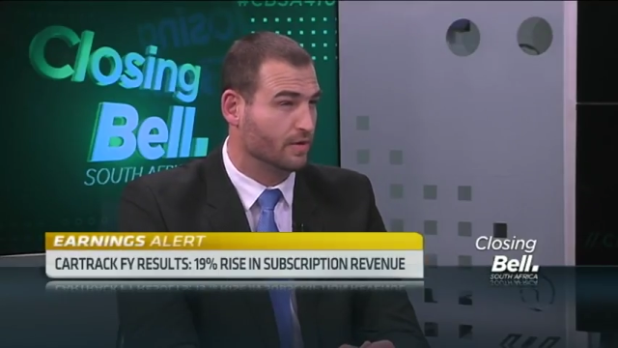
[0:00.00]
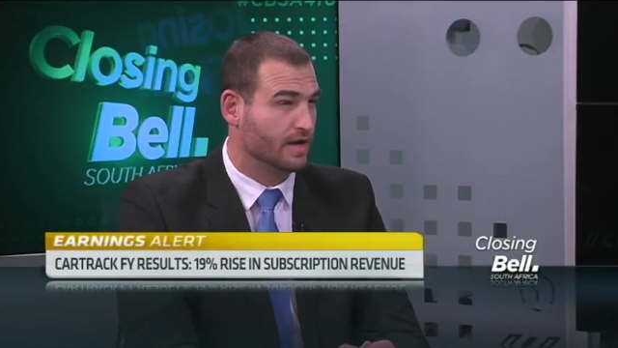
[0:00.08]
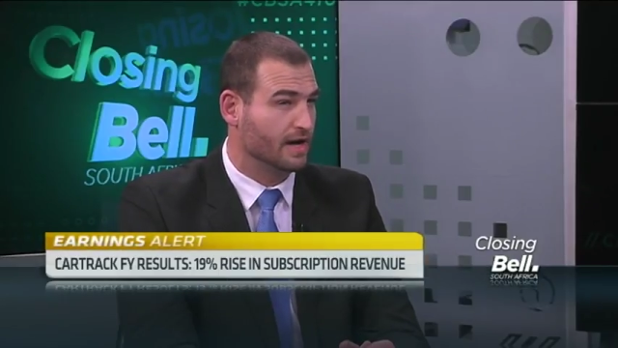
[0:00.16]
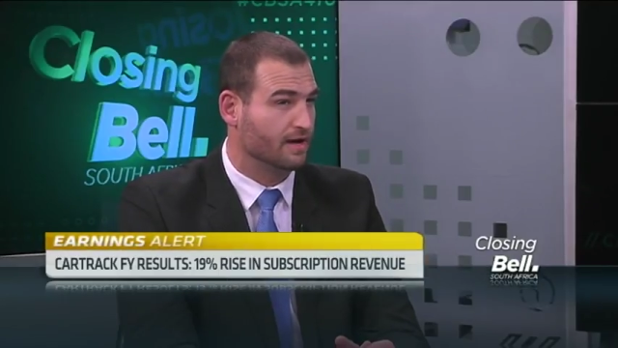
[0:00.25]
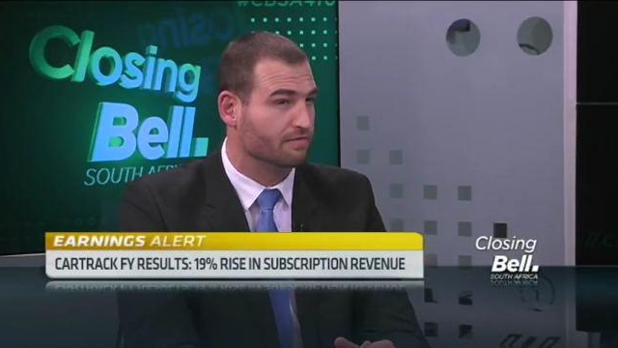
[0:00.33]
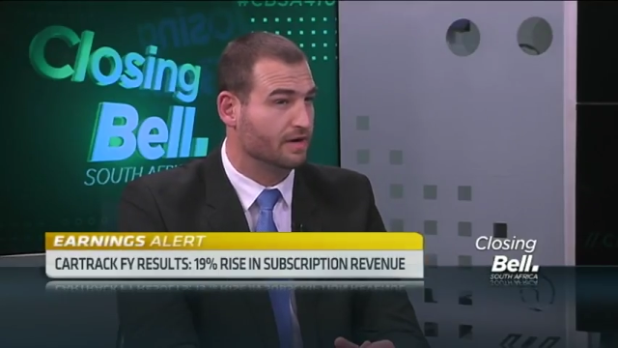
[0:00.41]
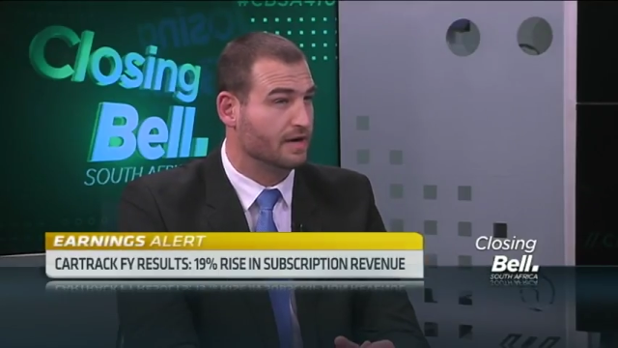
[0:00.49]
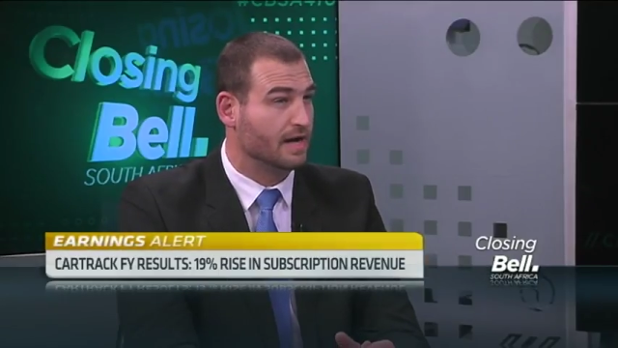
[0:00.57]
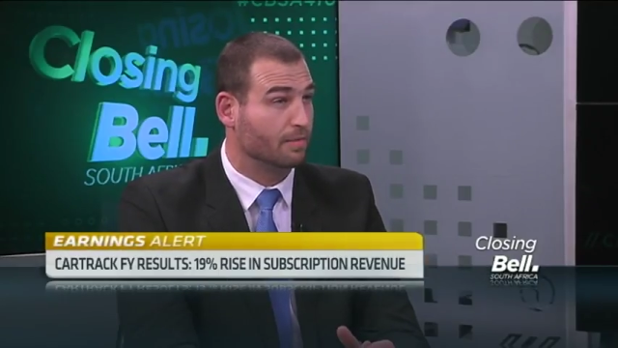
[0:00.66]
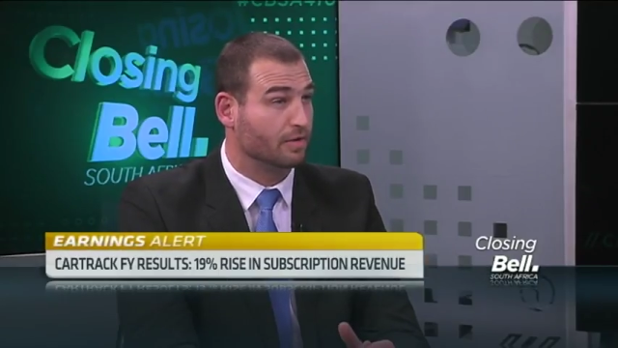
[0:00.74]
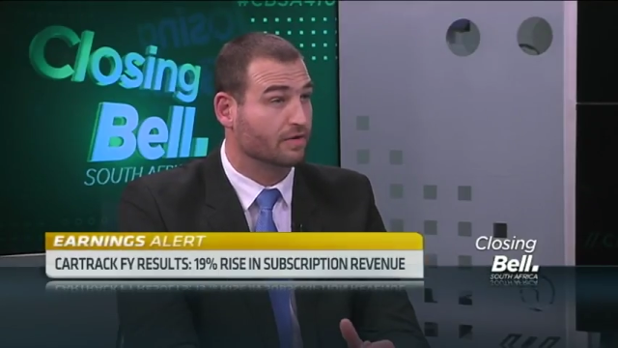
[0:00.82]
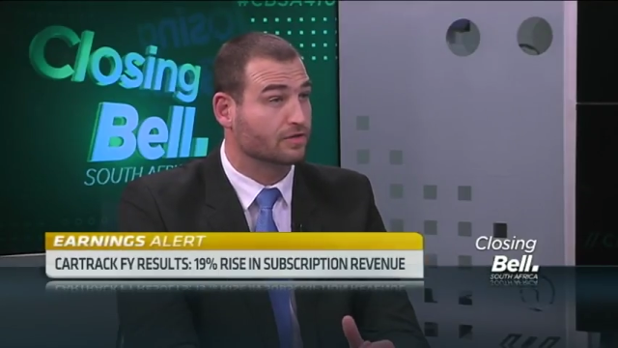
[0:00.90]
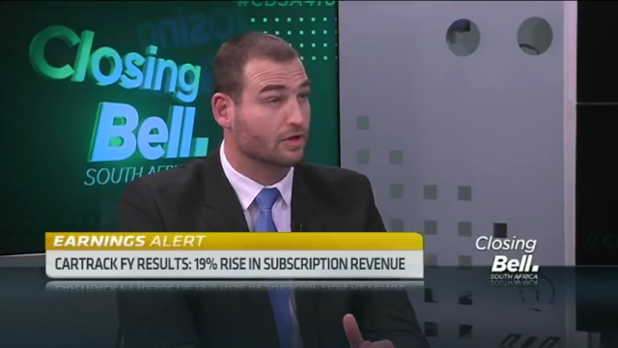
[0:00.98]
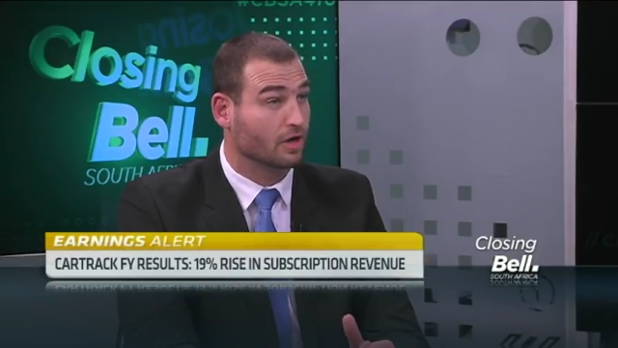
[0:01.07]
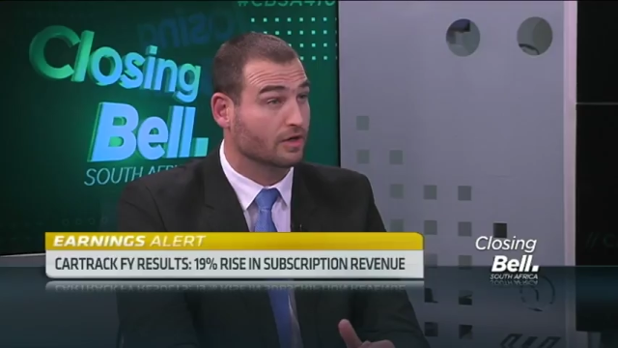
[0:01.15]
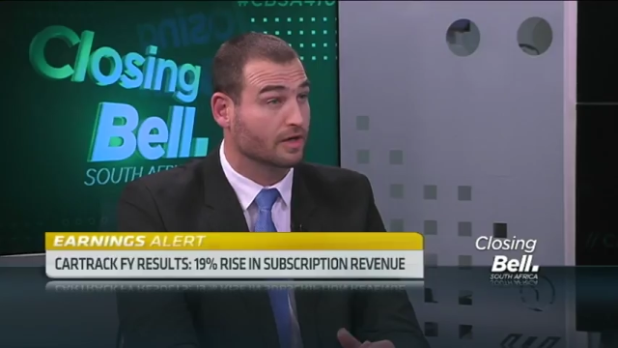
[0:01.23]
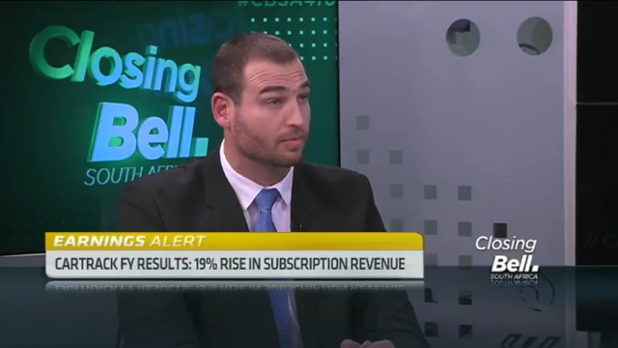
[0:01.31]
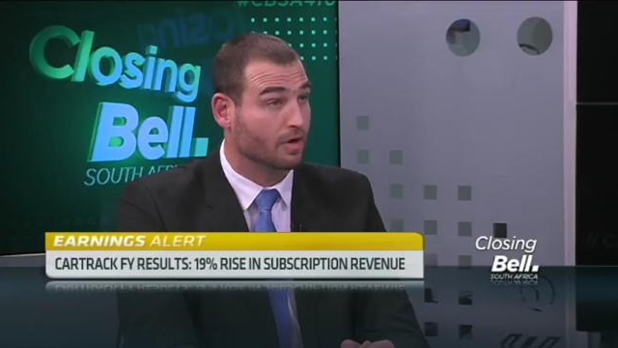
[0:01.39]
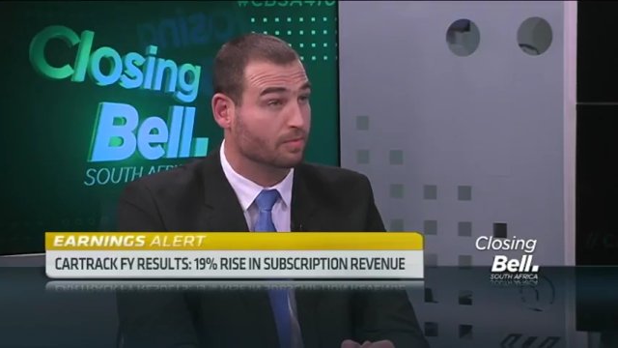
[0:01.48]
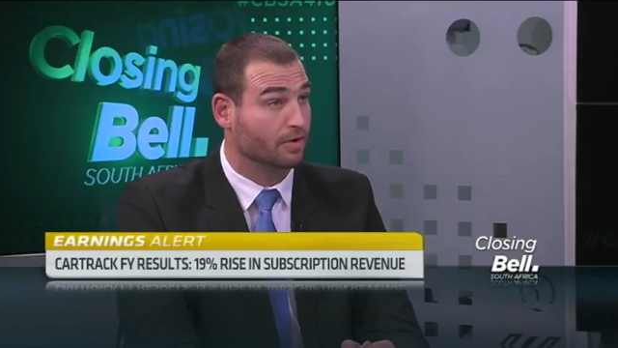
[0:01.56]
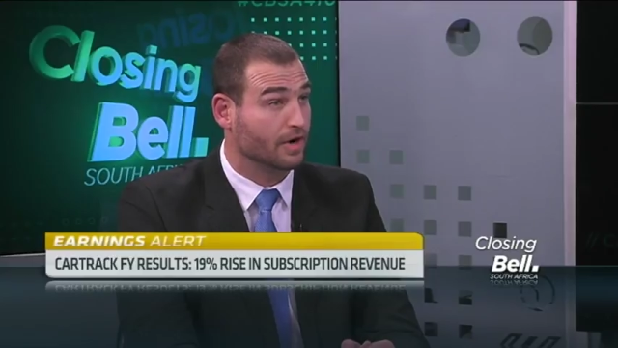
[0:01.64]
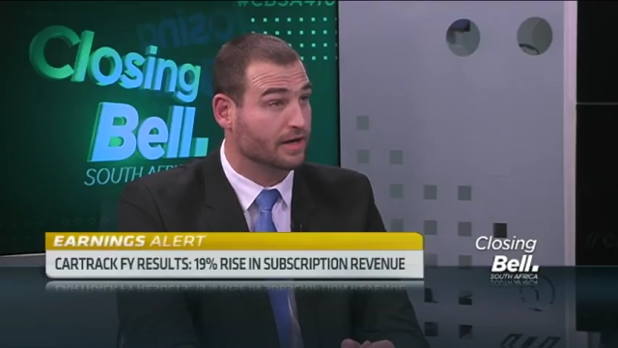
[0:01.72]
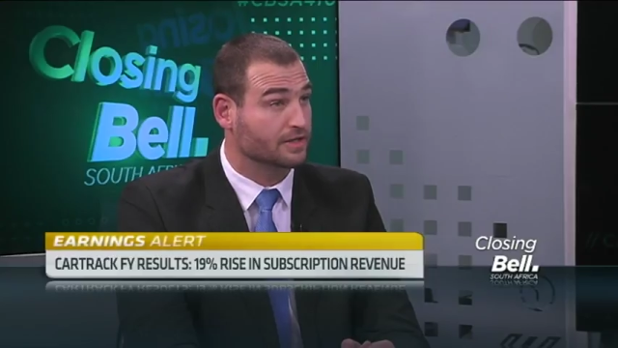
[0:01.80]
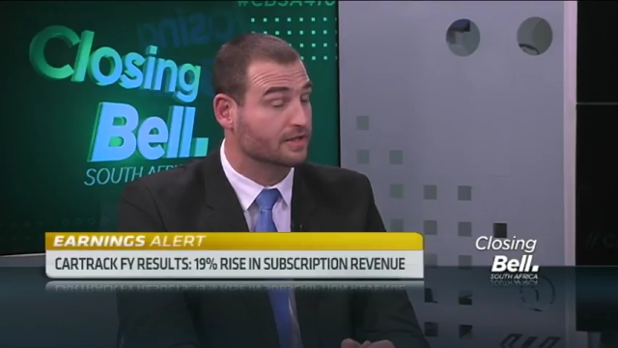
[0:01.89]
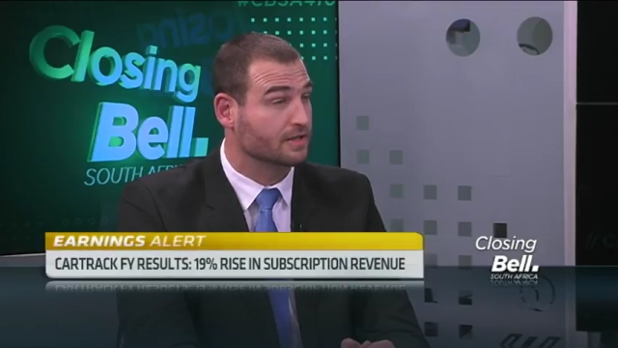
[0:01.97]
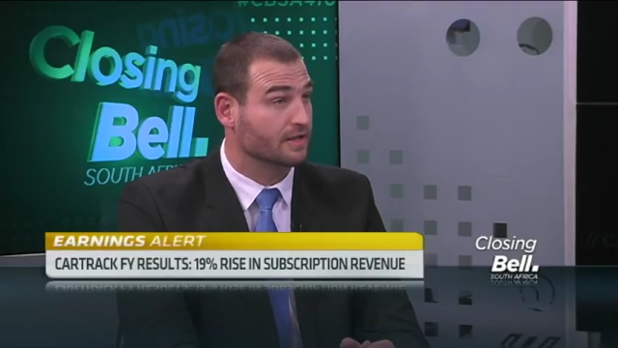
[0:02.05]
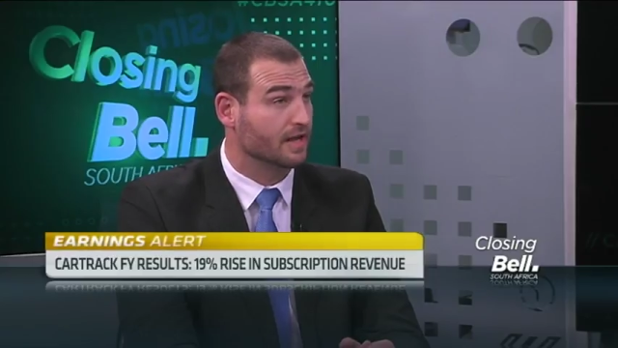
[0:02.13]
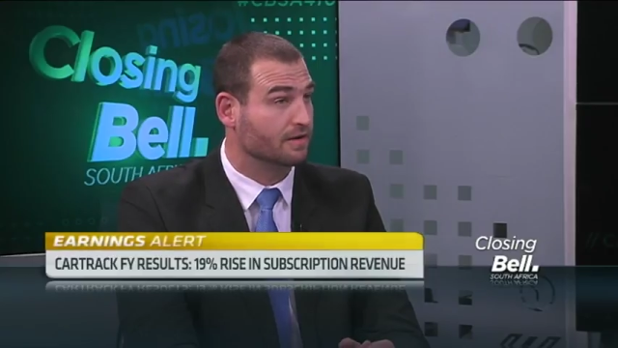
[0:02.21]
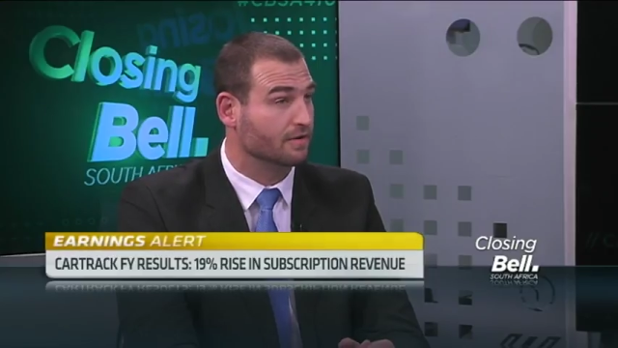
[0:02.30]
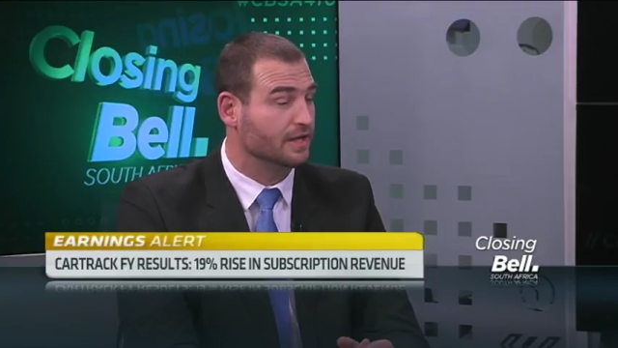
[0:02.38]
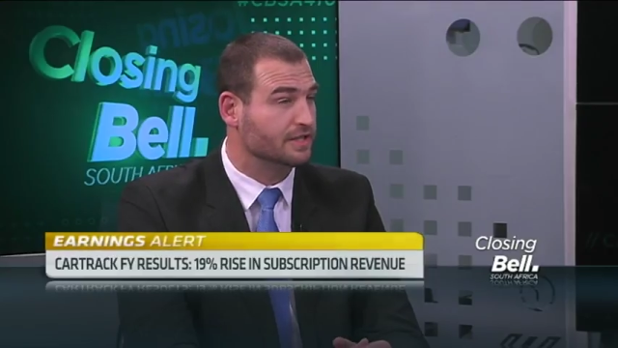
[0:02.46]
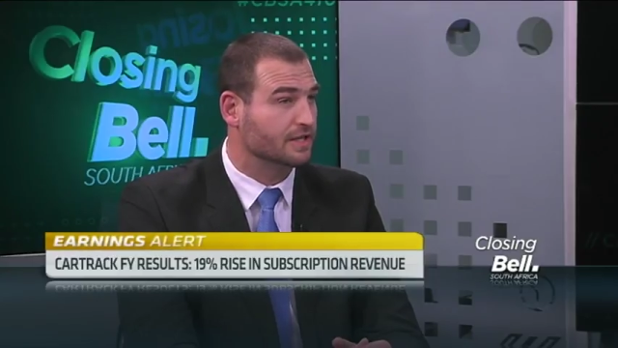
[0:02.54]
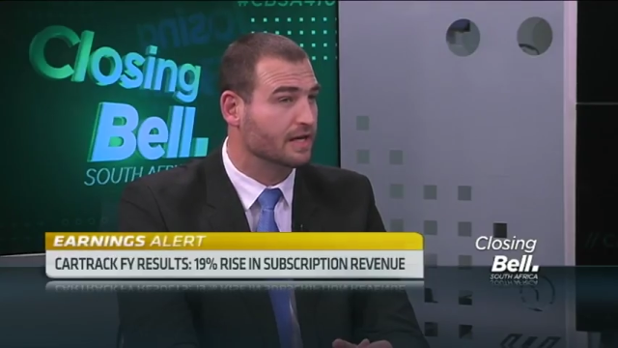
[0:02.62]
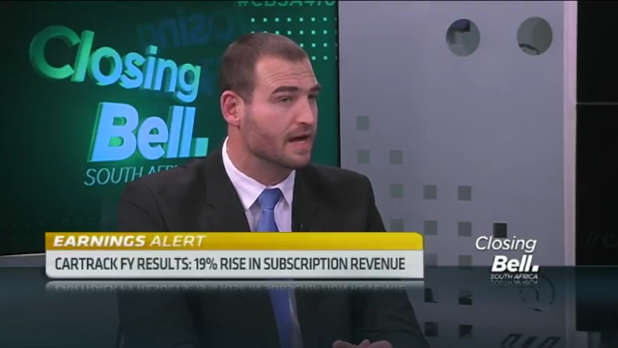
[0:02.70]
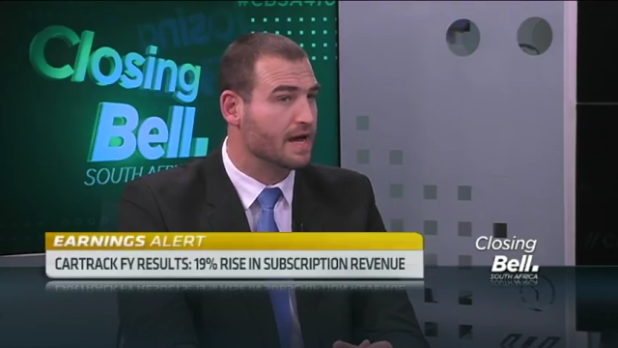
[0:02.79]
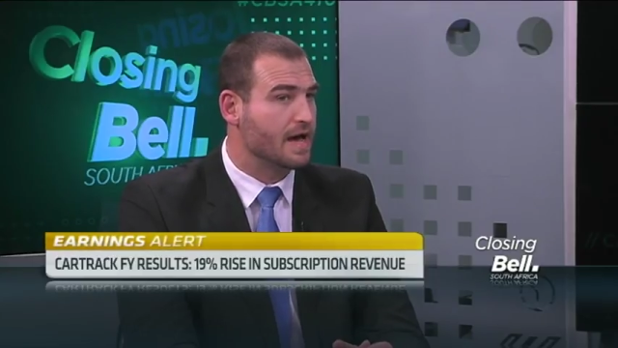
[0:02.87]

We have a number of startup operations in that region.